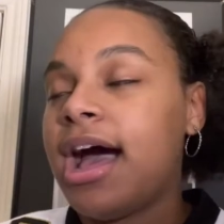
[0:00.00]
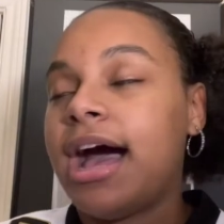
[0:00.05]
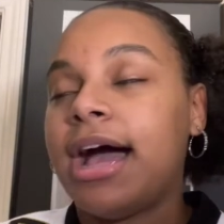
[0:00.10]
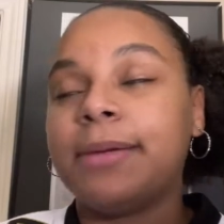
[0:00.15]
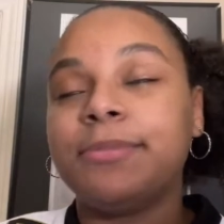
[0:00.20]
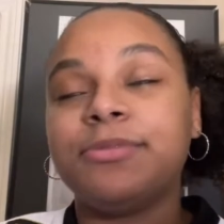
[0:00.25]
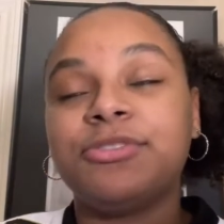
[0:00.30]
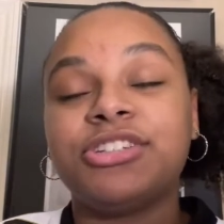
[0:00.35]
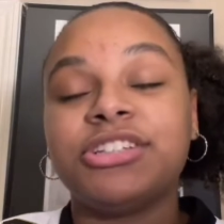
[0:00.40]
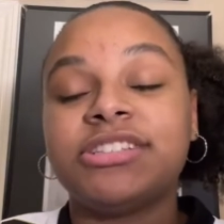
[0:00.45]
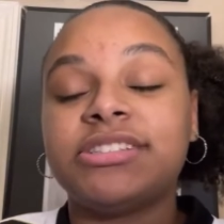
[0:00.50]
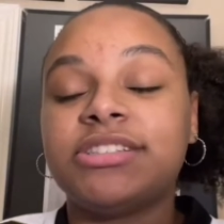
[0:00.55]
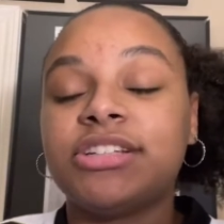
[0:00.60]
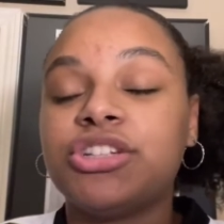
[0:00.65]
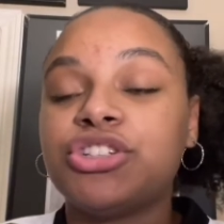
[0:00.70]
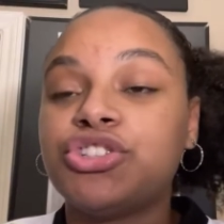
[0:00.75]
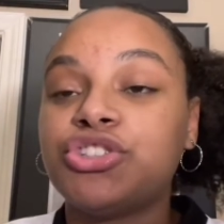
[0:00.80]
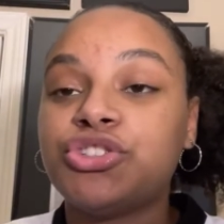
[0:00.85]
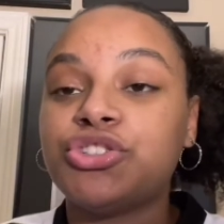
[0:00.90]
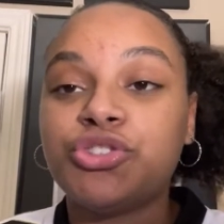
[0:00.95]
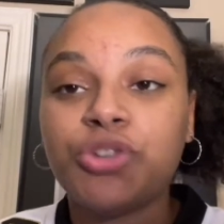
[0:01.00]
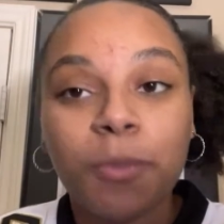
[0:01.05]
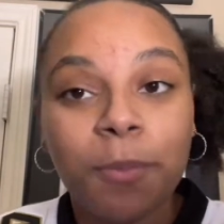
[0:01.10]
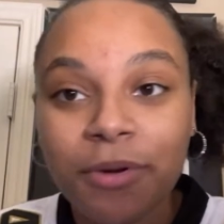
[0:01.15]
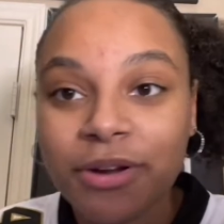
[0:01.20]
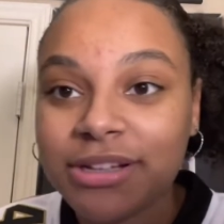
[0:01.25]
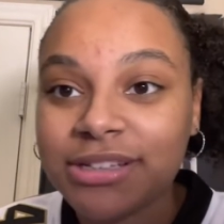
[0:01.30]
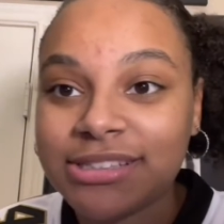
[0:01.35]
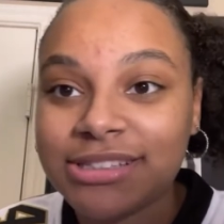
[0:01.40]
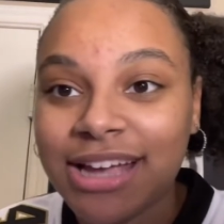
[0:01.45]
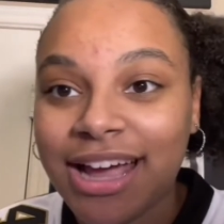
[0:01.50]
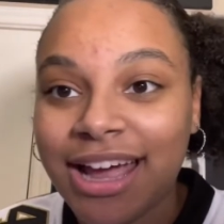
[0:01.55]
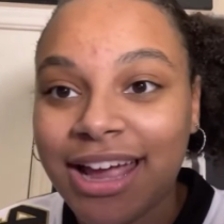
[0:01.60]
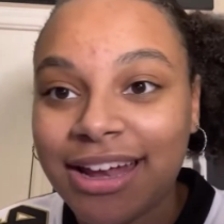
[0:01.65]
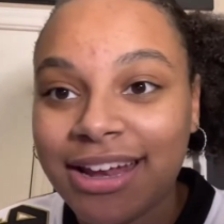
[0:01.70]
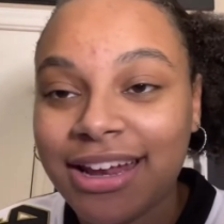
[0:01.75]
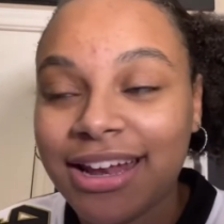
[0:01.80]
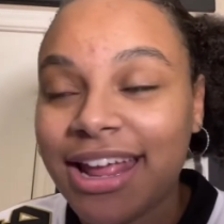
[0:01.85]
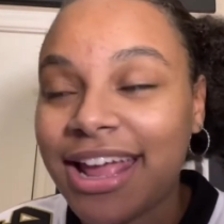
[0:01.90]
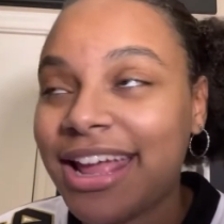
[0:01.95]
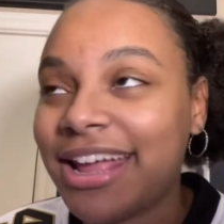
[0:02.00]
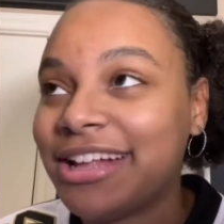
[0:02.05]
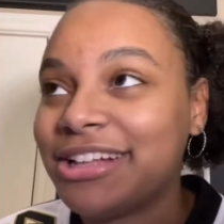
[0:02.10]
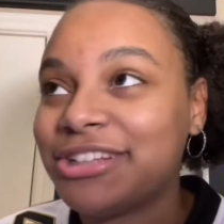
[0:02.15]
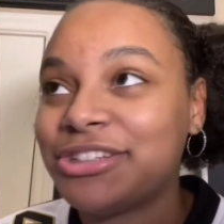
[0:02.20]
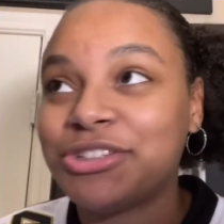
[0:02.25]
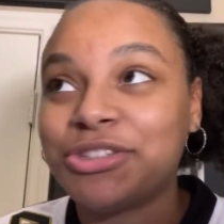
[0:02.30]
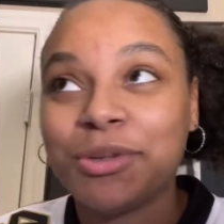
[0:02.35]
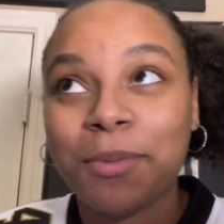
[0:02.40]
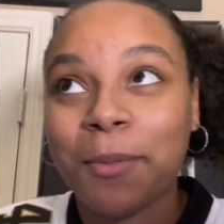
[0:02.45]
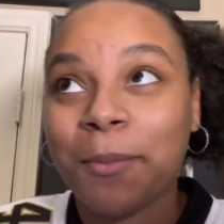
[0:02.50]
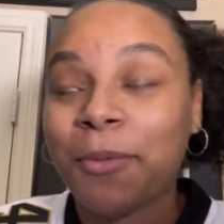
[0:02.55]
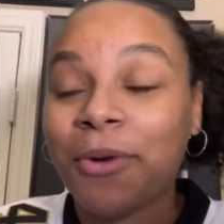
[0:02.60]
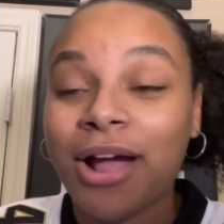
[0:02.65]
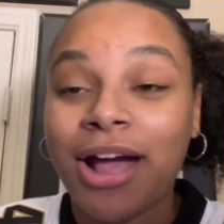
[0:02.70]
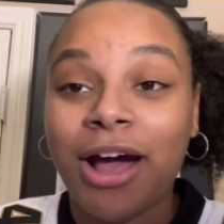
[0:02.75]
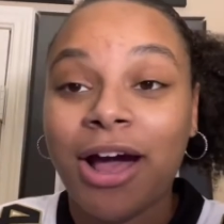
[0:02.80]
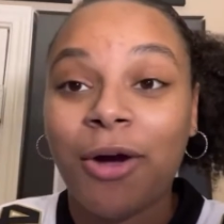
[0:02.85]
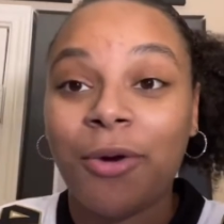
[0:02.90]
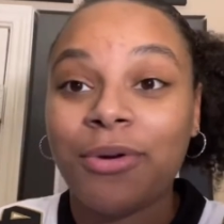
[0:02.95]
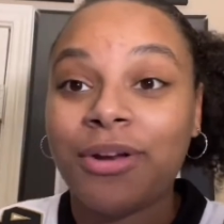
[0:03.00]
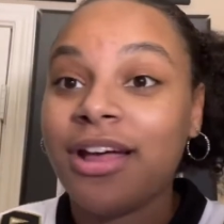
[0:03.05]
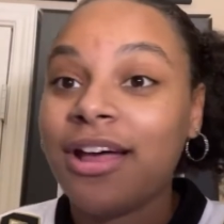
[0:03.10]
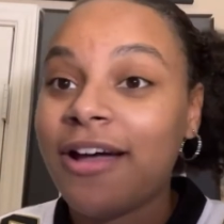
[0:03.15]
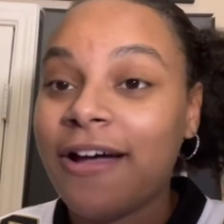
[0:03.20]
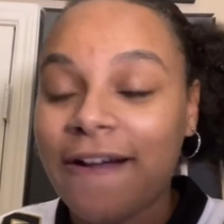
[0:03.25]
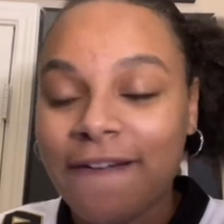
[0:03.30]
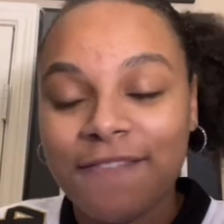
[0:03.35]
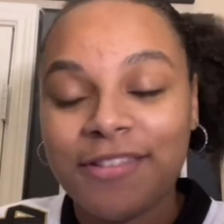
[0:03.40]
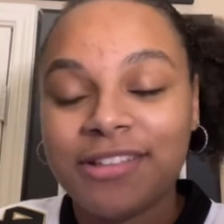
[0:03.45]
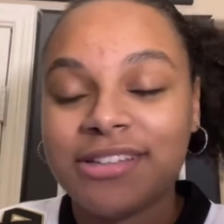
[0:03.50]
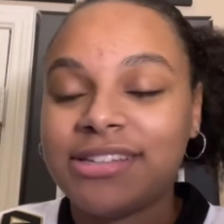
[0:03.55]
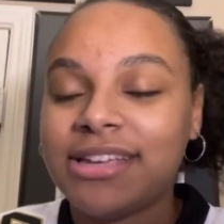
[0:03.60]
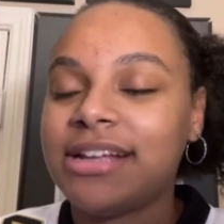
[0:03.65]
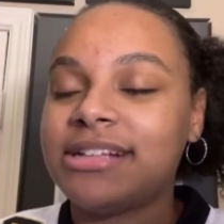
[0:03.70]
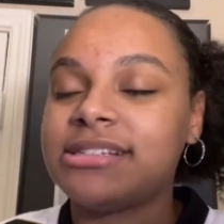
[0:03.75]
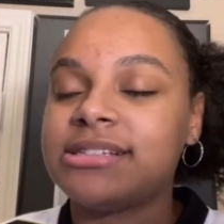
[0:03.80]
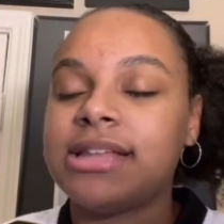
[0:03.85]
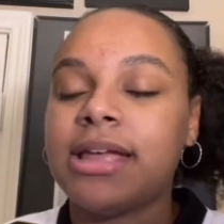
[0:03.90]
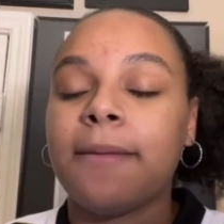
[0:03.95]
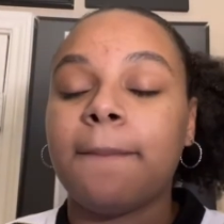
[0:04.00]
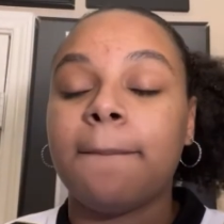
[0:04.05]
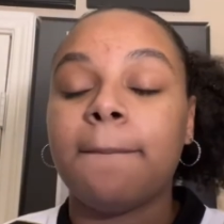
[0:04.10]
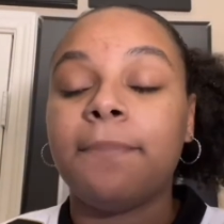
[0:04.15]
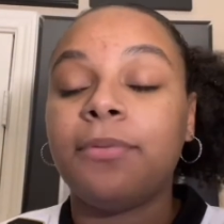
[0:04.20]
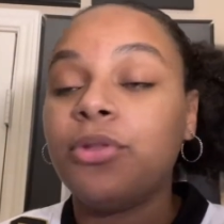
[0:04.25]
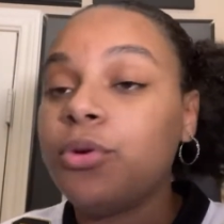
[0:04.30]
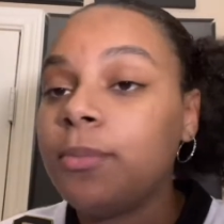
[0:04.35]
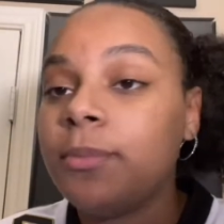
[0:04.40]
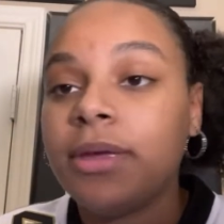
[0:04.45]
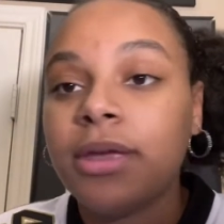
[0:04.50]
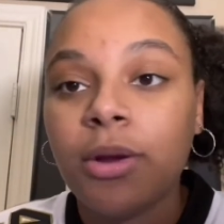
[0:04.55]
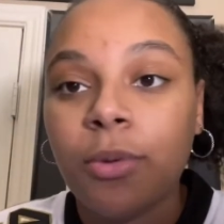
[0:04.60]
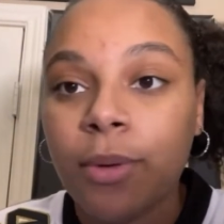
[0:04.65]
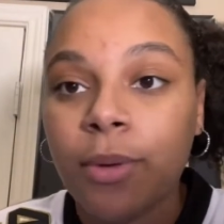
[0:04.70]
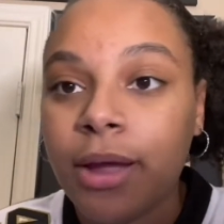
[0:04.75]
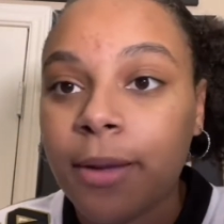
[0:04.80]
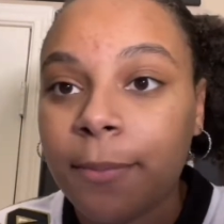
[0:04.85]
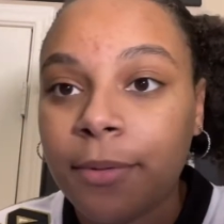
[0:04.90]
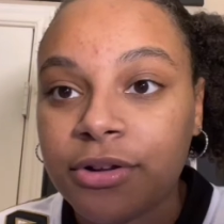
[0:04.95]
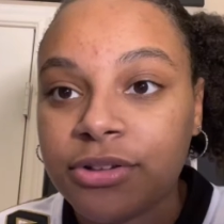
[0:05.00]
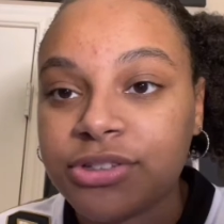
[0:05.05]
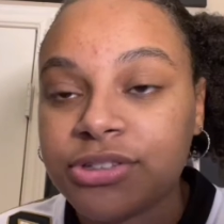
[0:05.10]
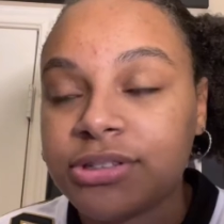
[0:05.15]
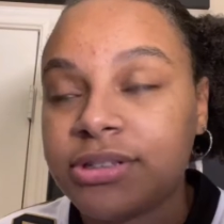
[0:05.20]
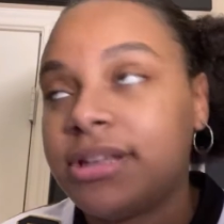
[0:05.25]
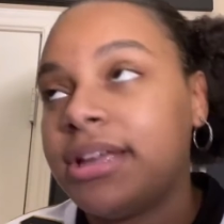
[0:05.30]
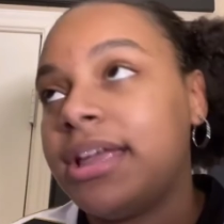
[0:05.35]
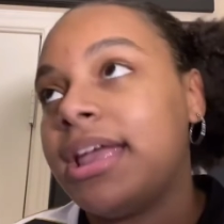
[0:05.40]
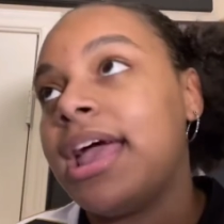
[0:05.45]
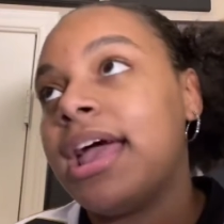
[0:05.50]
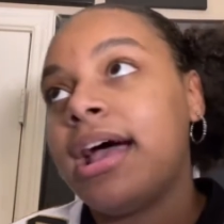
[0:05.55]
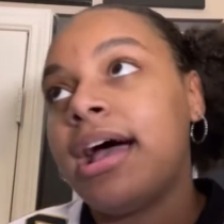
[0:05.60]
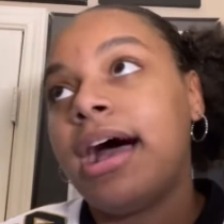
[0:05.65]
I'm just super excited and super proud of the Saints. They blew me away personally.